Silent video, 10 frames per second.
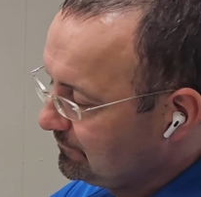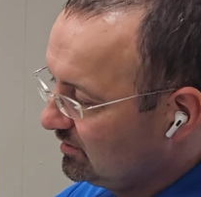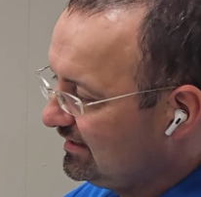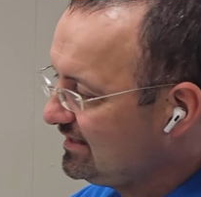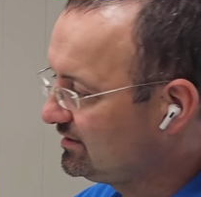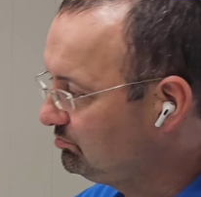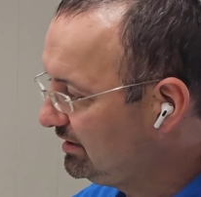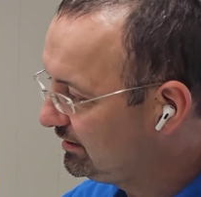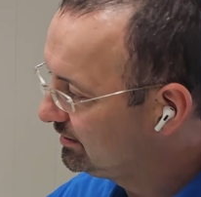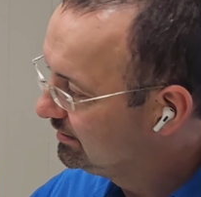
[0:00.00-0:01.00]
glazing
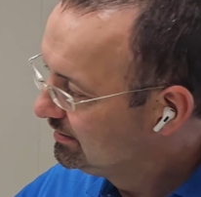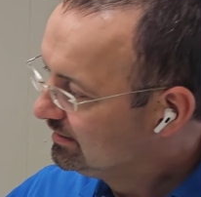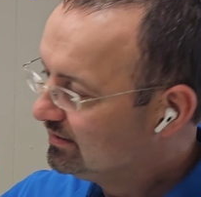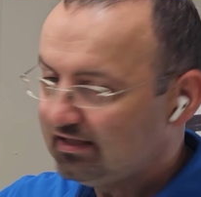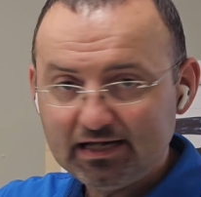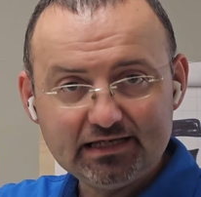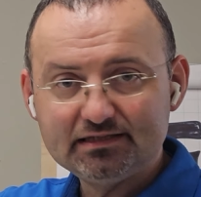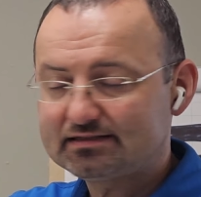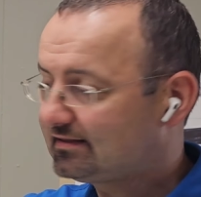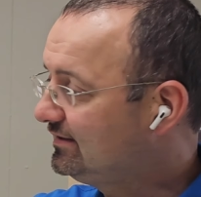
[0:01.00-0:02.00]
bit and
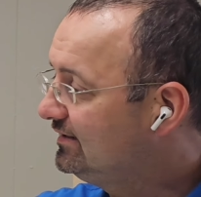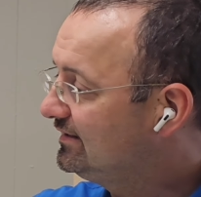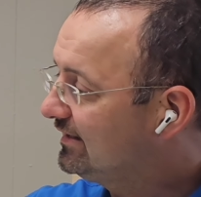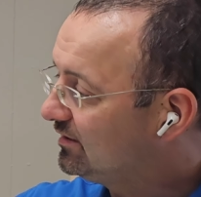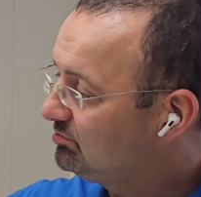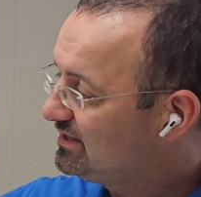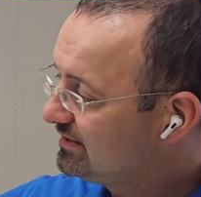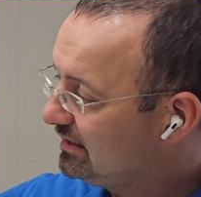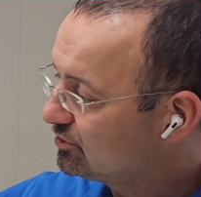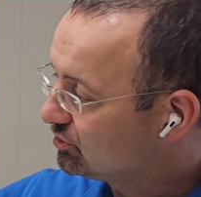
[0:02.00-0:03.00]
it clearly can be seen.